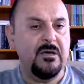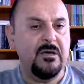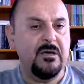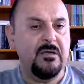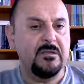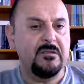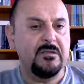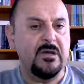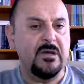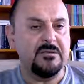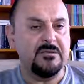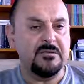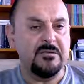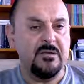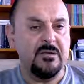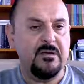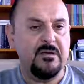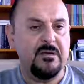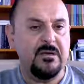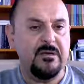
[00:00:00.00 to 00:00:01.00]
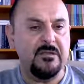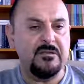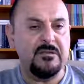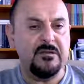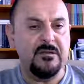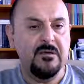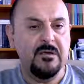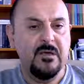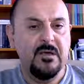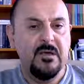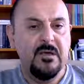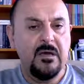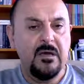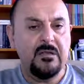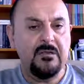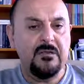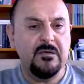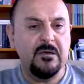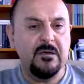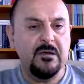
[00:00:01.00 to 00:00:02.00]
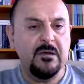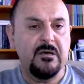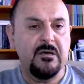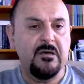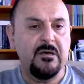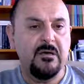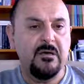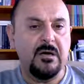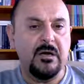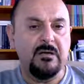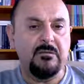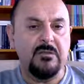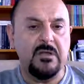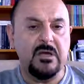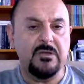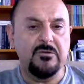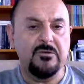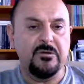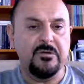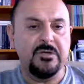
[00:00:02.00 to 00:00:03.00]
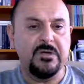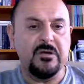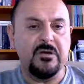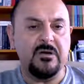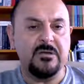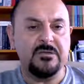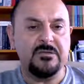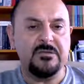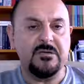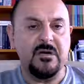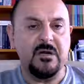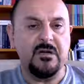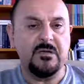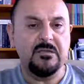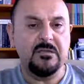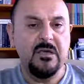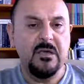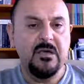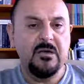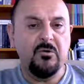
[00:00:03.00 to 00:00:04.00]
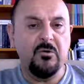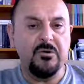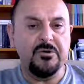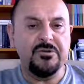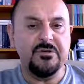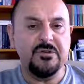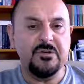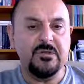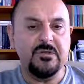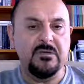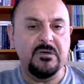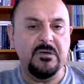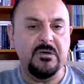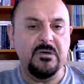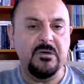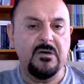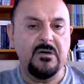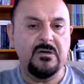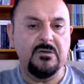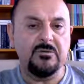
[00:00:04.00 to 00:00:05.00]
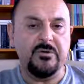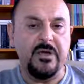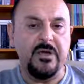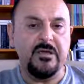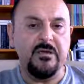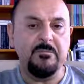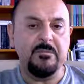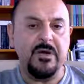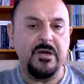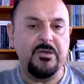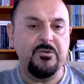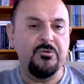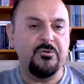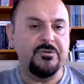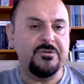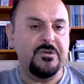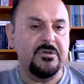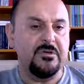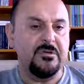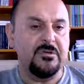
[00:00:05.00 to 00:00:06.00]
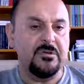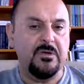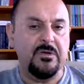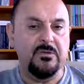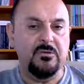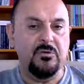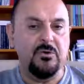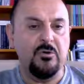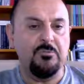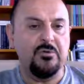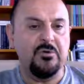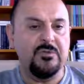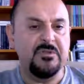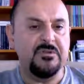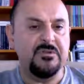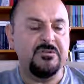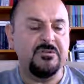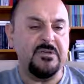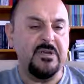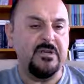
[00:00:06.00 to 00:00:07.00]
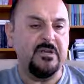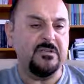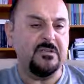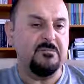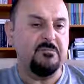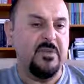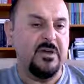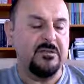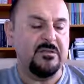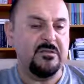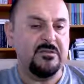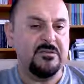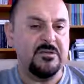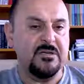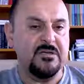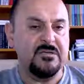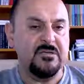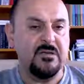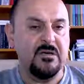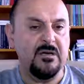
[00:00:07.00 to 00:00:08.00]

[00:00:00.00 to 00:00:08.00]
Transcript: does it. And I'd like to reconstruct original array by using a loop. This is another method, just